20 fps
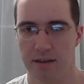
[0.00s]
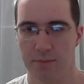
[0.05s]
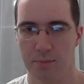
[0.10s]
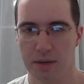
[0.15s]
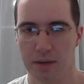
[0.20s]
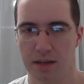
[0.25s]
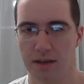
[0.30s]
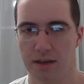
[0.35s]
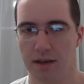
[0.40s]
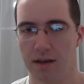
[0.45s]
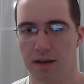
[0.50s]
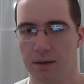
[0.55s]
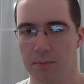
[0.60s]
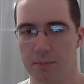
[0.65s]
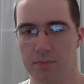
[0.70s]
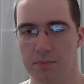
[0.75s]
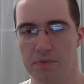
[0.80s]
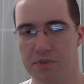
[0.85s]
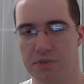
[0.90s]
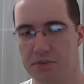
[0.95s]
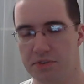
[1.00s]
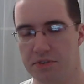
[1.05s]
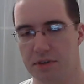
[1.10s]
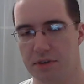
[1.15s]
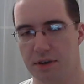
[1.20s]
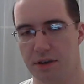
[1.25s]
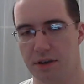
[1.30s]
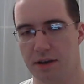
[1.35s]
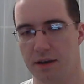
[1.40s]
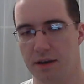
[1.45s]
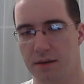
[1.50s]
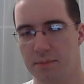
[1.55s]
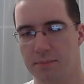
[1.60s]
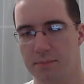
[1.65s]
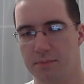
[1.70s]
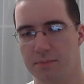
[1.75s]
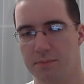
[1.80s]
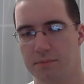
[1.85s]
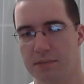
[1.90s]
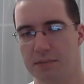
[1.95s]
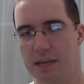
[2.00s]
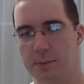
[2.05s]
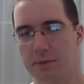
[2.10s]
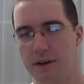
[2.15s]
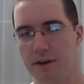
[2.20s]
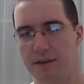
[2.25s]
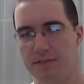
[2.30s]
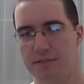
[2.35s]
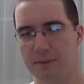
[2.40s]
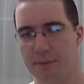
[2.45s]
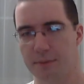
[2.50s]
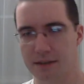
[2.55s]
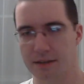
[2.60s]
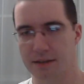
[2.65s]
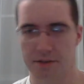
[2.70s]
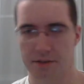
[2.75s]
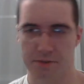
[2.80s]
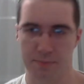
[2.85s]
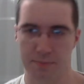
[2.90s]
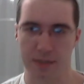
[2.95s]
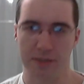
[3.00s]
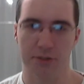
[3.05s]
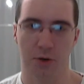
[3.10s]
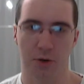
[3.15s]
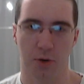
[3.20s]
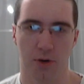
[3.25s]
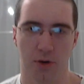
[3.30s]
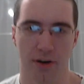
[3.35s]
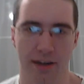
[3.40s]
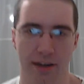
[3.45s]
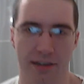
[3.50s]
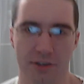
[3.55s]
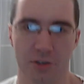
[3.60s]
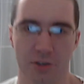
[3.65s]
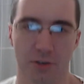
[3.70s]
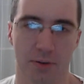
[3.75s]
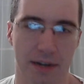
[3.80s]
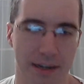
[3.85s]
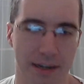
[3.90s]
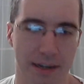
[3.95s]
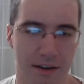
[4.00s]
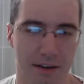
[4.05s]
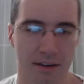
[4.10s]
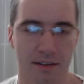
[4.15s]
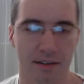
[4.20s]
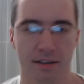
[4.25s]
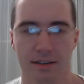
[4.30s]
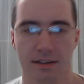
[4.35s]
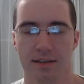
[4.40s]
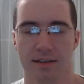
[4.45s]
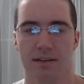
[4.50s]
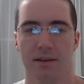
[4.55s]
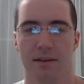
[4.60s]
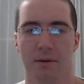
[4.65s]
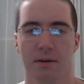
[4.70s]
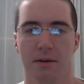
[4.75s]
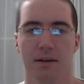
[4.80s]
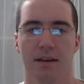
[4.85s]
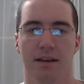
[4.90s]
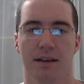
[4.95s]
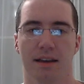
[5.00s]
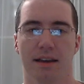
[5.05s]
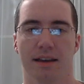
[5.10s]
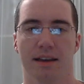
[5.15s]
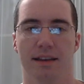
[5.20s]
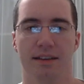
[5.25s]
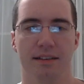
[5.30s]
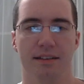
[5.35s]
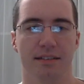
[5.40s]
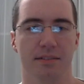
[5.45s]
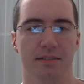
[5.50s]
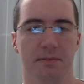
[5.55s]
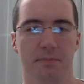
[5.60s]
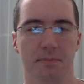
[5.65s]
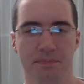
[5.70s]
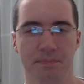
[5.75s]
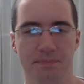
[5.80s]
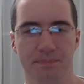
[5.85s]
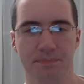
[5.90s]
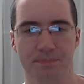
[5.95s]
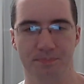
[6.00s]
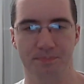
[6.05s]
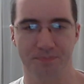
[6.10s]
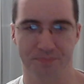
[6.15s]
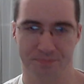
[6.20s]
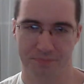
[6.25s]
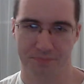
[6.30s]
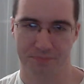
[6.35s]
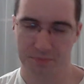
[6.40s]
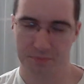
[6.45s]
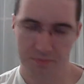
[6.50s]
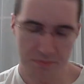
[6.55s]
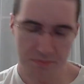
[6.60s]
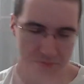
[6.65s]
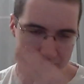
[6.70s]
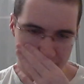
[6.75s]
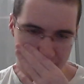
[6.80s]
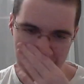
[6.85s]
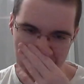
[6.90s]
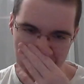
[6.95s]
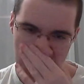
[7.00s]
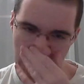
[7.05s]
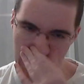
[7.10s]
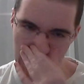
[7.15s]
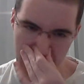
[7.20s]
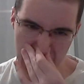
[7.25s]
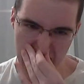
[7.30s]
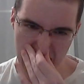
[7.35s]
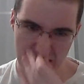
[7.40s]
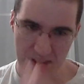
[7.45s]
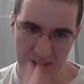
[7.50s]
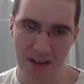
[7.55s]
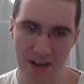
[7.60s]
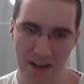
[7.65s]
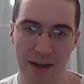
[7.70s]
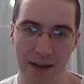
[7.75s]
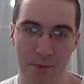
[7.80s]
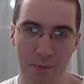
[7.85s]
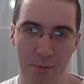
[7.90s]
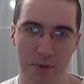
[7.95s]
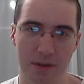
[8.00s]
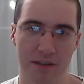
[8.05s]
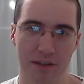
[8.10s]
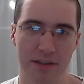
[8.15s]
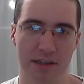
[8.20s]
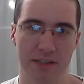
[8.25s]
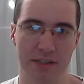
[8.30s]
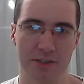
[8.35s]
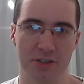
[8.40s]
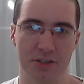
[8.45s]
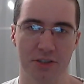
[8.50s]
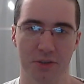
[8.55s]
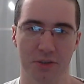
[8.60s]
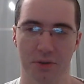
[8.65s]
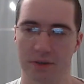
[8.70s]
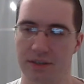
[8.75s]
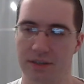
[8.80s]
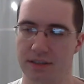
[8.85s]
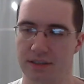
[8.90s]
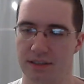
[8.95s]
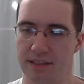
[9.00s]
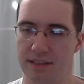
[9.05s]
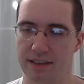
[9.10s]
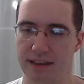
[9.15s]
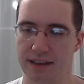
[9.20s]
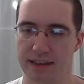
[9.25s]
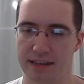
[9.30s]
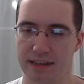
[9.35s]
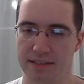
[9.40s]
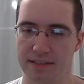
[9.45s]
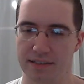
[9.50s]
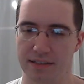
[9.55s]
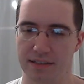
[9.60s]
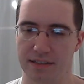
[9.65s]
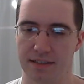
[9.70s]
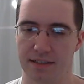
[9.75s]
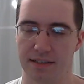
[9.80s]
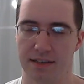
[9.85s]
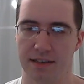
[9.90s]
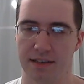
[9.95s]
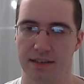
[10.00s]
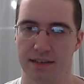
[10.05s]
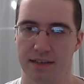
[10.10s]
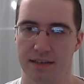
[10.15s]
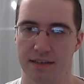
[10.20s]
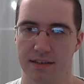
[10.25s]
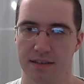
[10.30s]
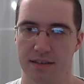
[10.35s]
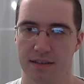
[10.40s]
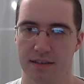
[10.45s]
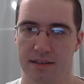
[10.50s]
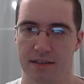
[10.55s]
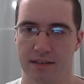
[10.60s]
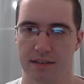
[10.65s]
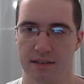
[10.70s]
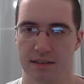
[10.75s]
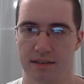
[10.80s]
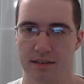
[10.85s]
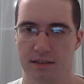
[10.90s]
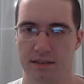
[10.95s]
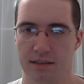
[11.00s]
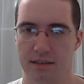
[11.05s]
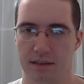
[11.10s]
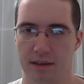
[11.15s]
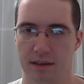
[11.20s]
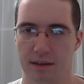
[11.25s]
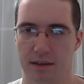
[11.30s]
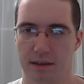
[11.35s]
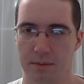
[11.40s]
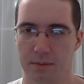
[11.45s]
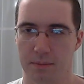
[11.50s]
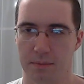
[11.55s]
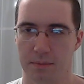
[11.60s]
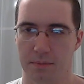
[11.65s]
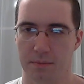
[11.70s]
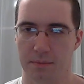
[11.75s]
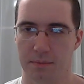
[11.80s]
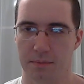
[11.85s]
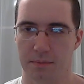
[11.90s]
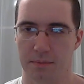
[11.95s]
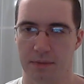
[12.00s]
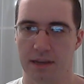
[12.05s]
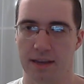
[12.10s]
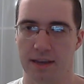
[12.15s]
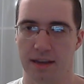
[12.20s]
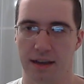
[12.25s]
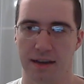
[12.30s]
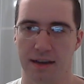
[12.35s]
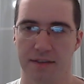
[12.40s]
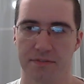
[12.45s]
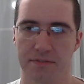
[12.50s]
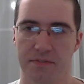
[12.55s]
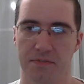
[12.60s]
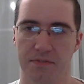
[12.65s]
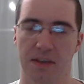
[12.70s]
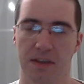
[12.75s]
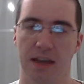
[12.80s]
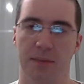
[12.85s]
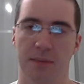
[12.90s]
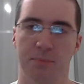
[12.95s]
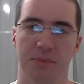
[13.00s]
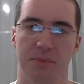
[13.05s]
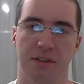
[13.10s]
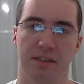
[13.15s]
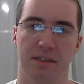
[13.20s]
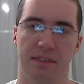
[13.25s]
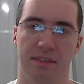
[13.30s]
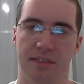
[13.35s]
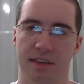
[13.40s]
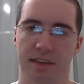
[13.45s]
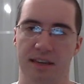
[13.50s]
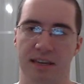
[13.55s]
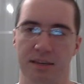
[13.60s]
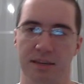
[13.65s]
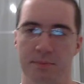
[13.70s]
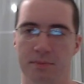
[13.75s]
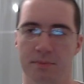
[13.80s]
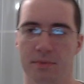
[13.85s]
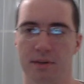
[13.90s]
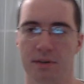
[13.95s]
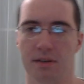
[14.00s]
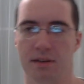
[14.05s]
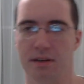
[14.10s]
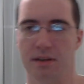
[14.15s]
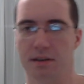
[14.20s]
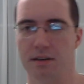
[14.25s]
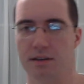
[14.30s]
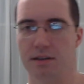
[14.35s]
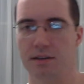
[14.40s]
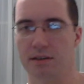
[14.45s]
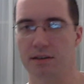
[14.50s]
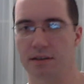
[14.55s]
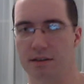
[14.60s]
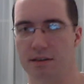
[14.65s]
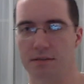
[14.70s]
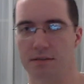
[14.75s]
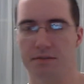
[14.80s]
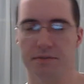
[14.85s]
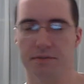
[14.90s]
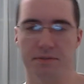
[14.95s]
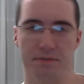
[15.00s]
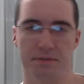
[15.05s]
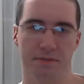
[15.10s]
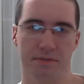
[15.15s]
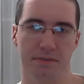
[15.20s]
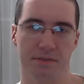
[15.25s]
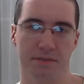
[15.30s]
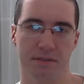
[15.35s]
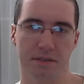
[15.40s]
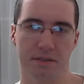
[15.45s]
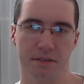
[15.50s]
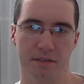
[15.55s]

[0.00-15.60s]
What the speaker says: becomes Samurai Flamenco's mentor and trainer. And, you know, I really enjoyed that it kind of kept in the theme of...